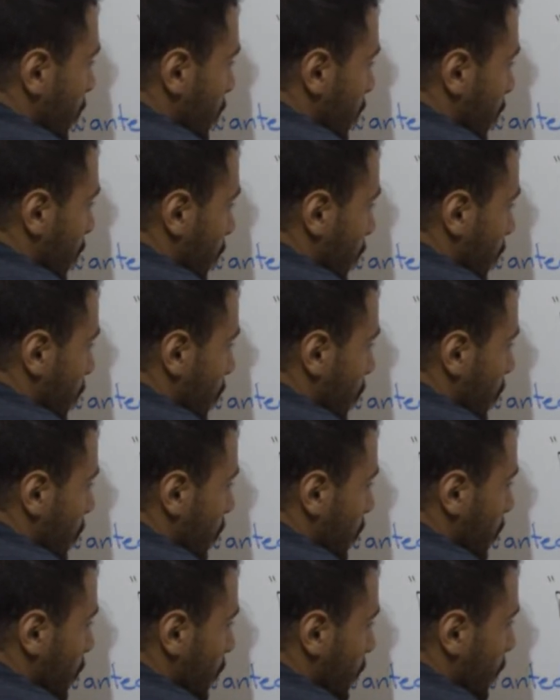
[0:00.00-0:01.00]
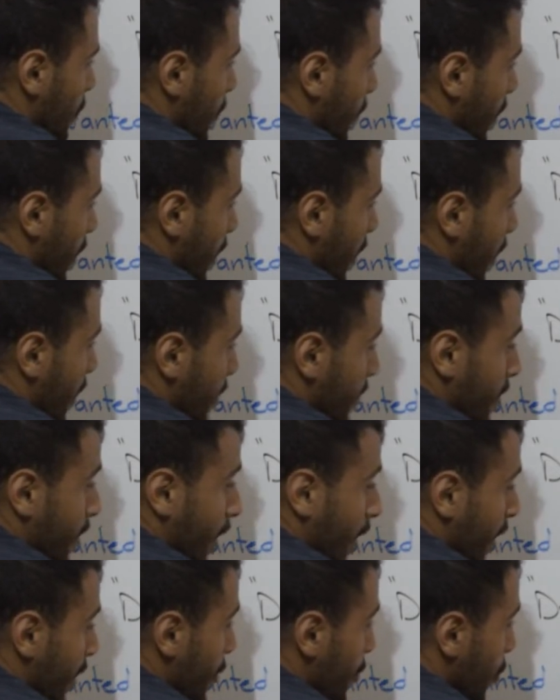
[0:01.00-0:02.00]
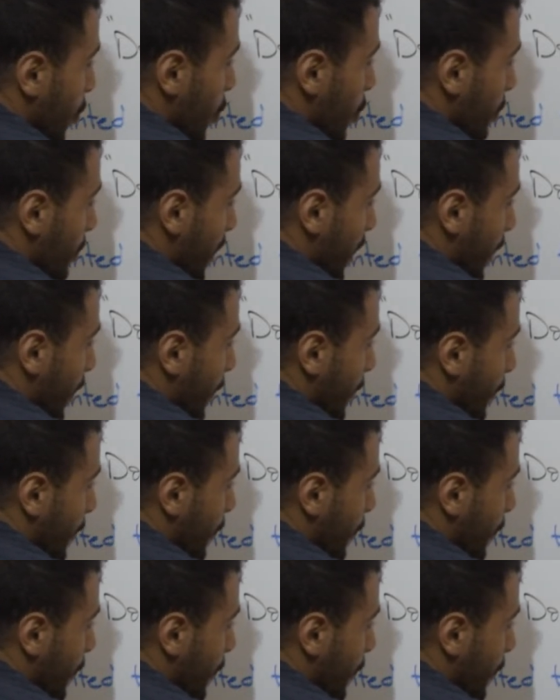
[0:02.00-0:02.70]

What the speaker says: So, it's not he told me.